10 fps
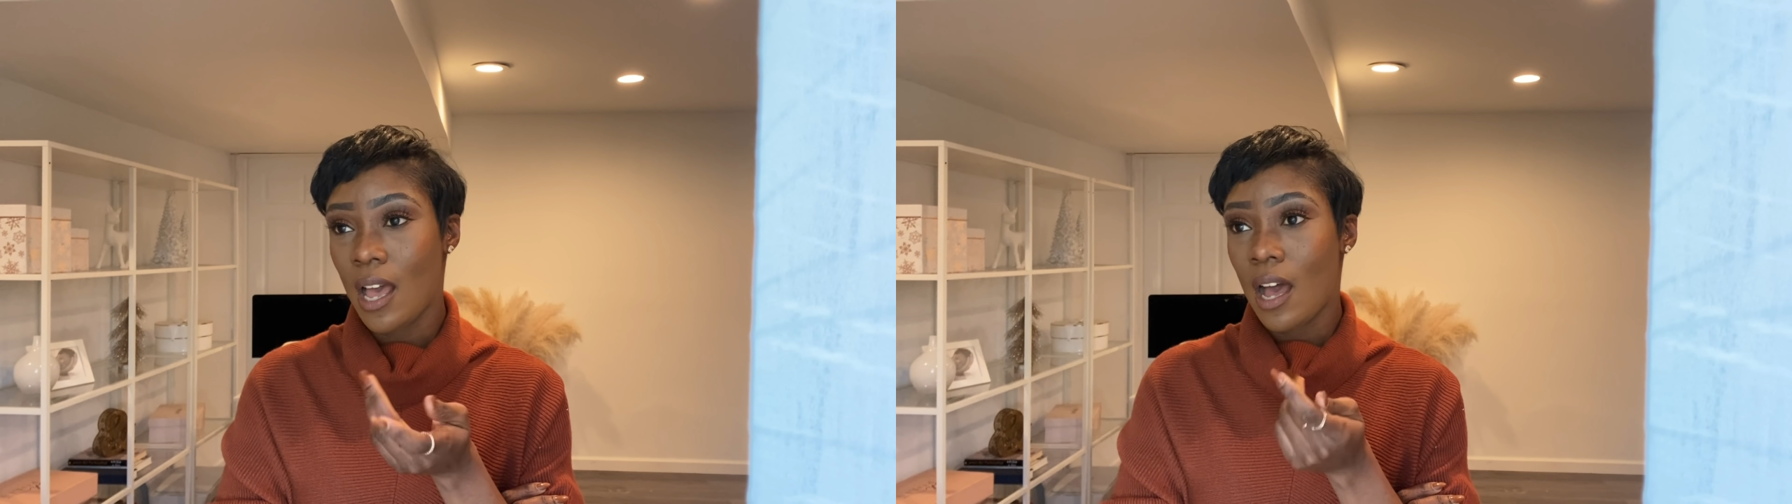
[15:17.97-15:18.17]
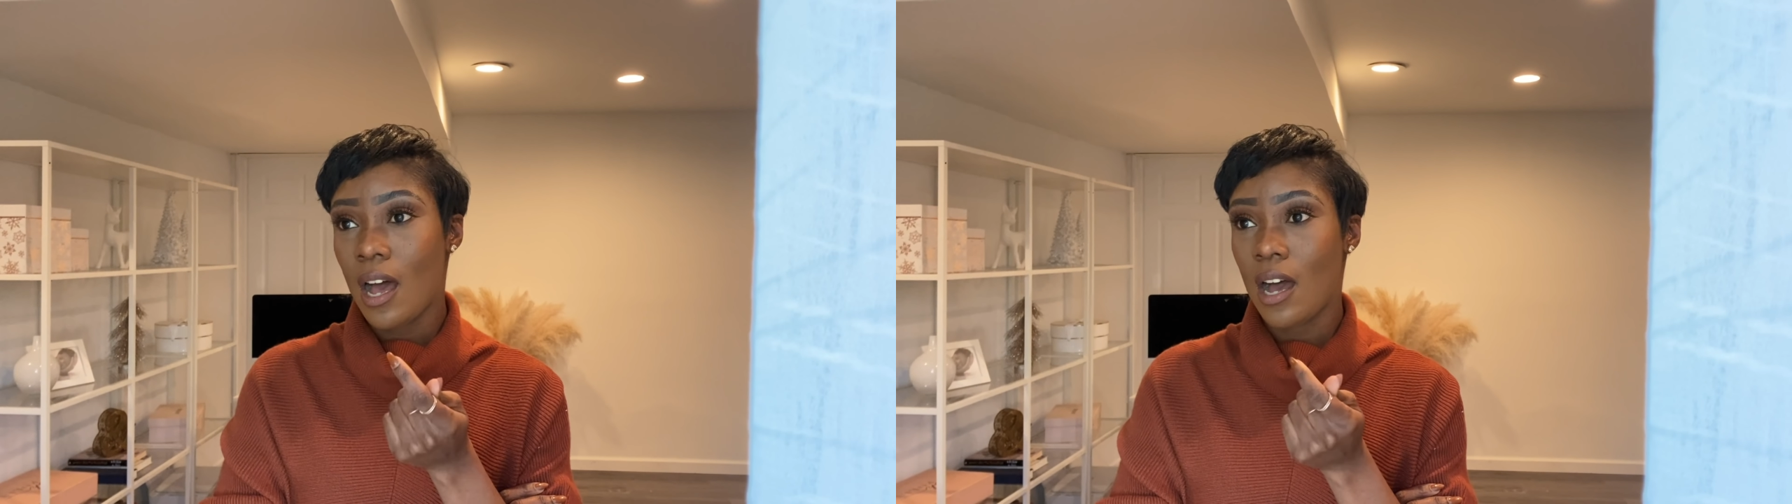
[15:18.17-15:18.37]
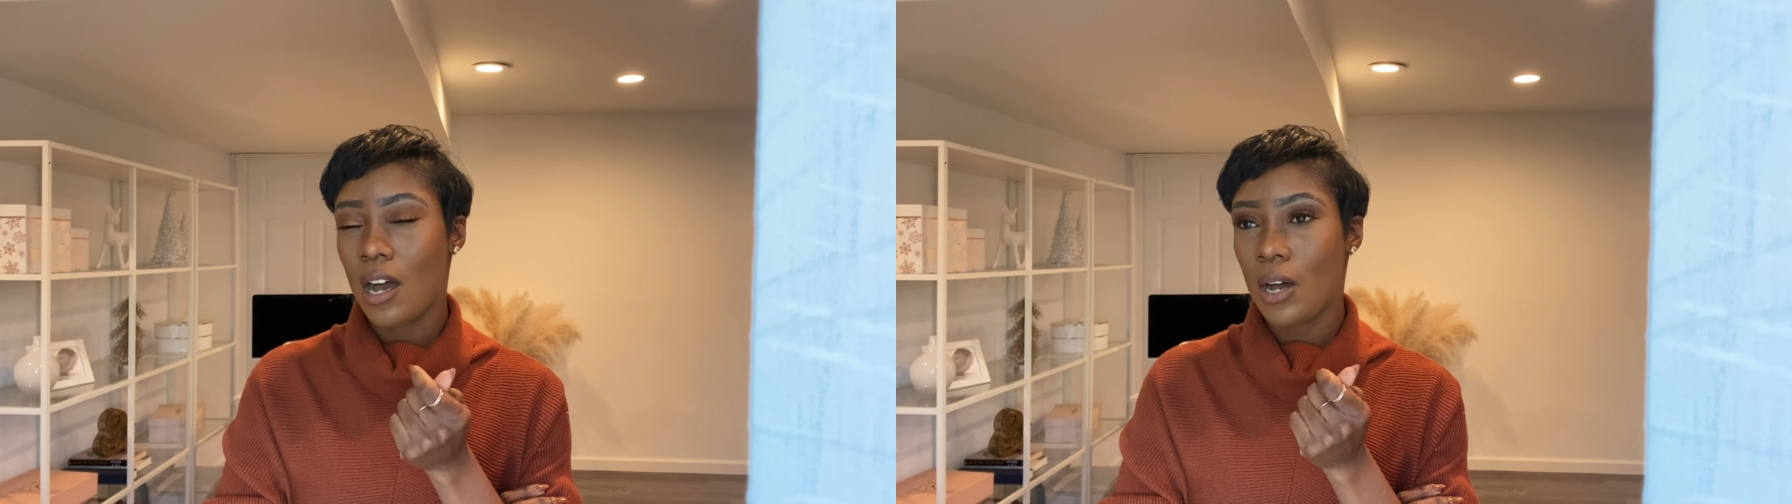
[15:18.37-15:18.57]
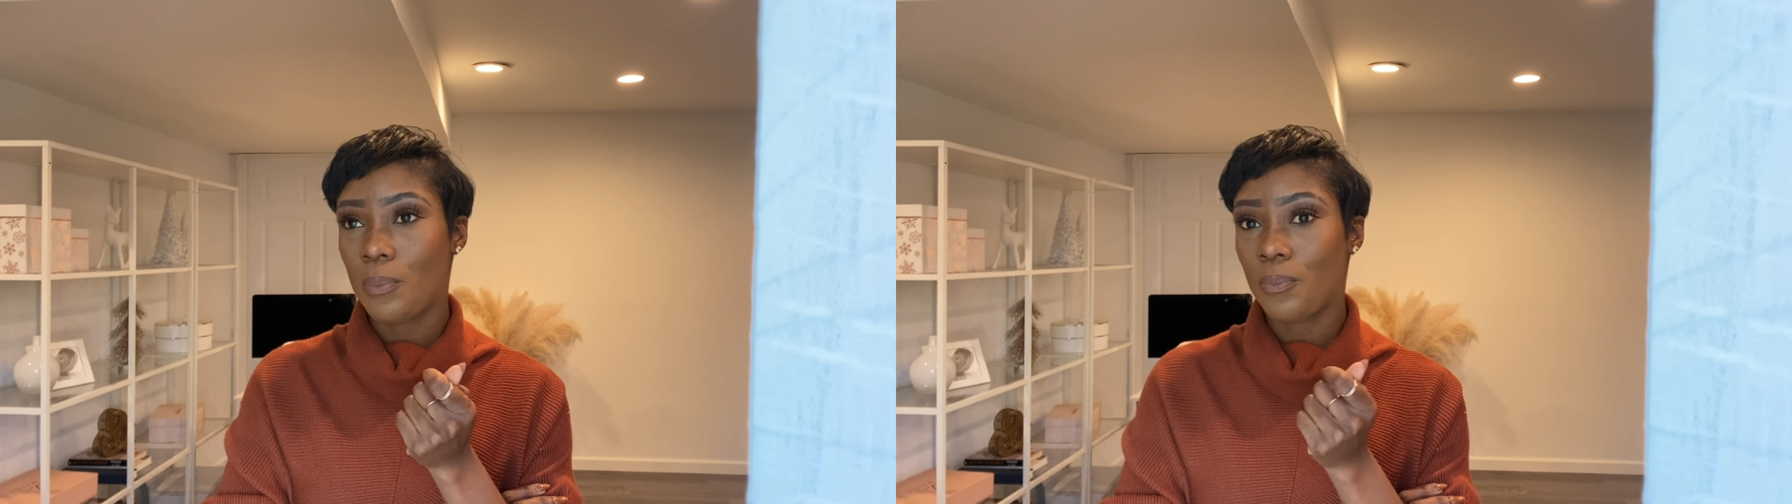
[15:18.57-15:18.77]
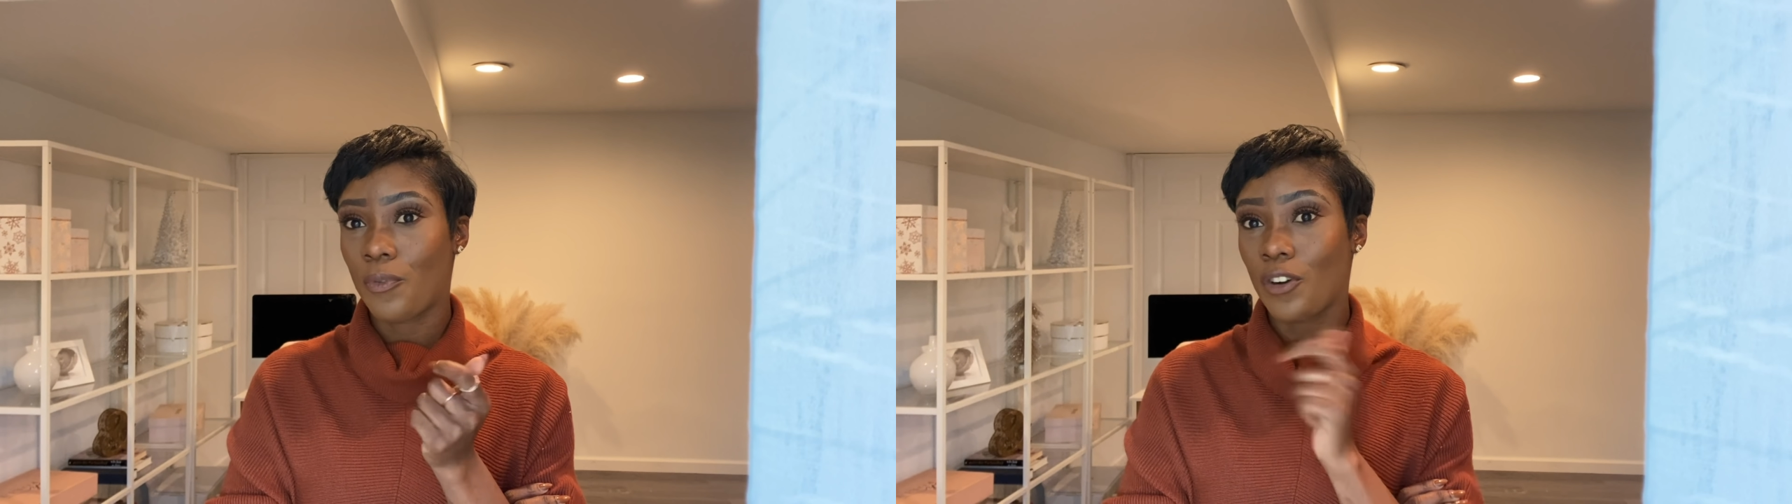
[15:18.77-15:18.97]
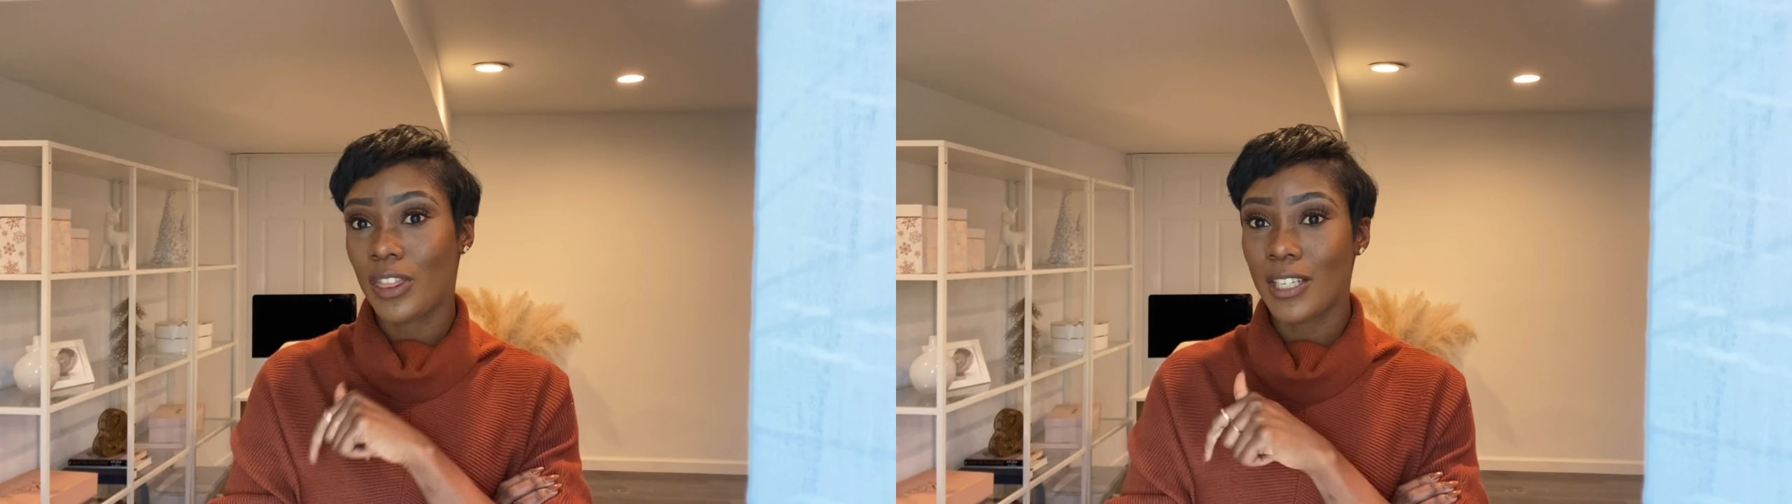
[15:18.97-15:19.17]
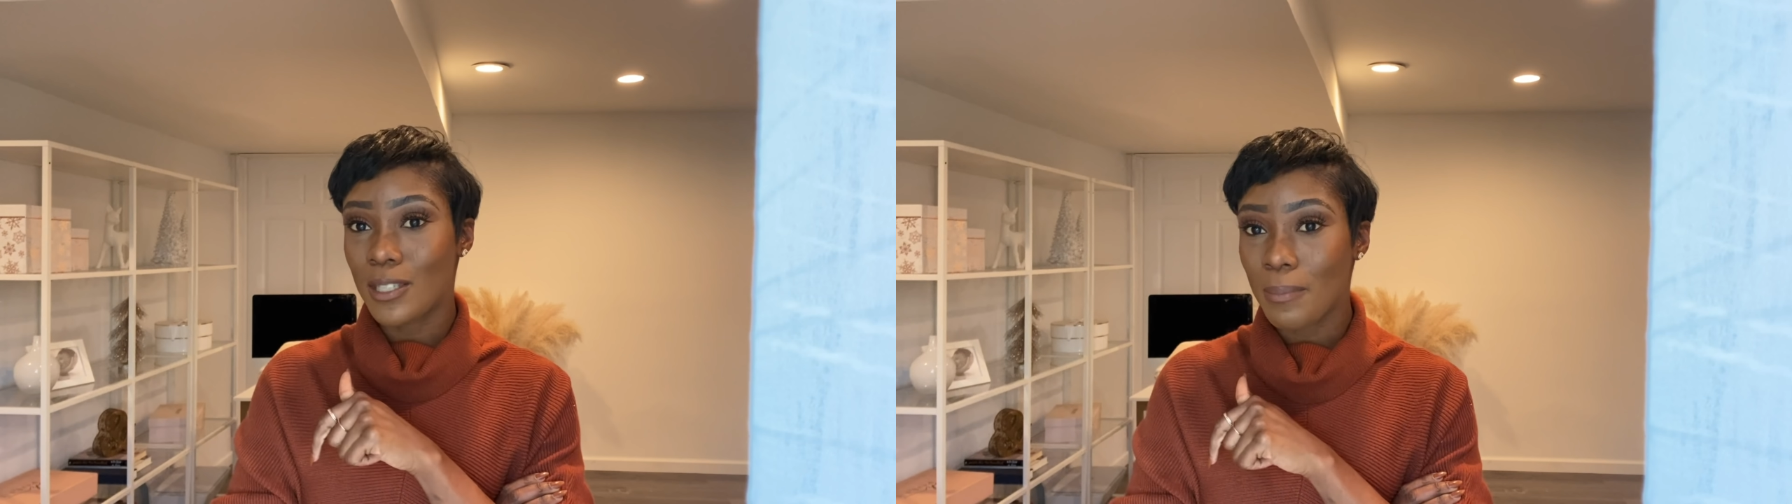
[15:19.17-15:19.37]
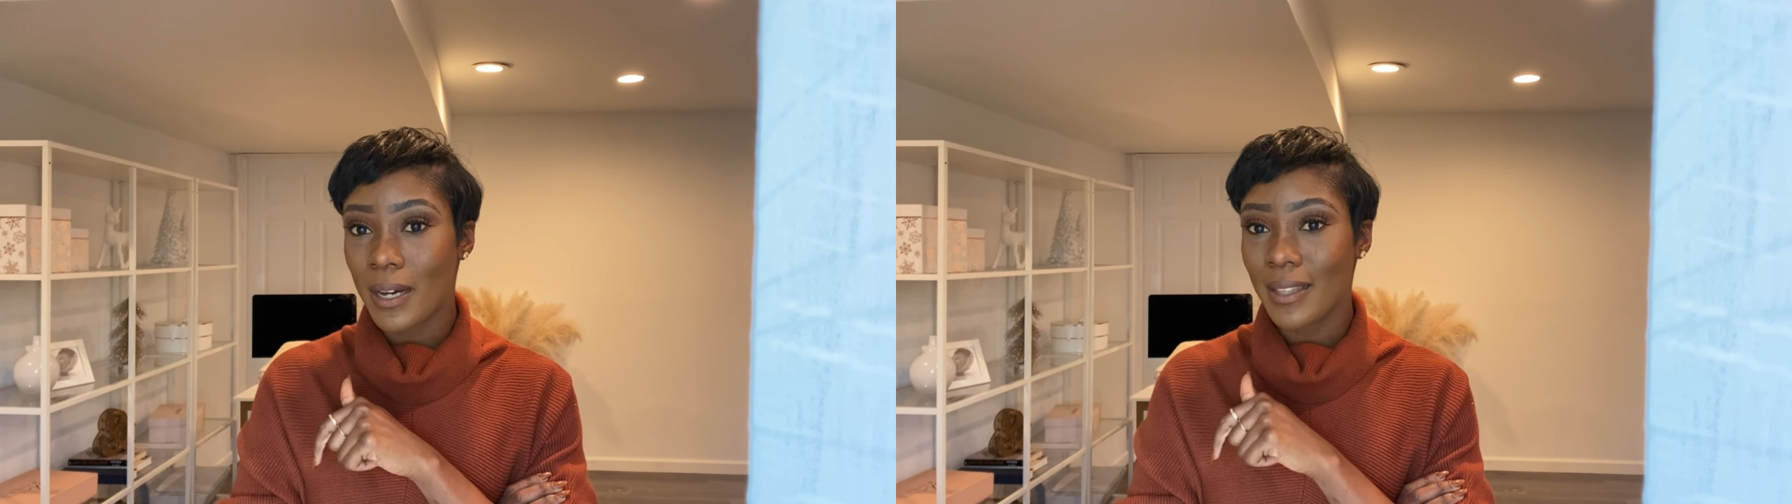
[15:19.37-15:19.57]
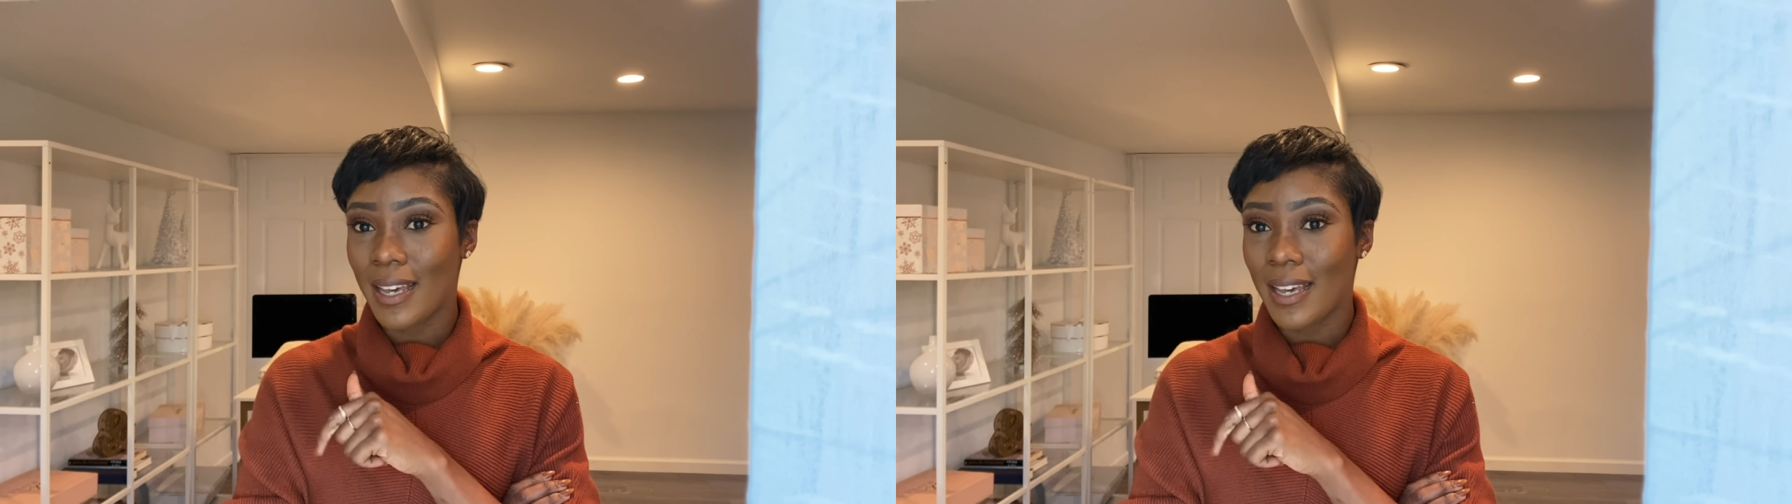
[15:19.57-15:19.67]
um, for this month.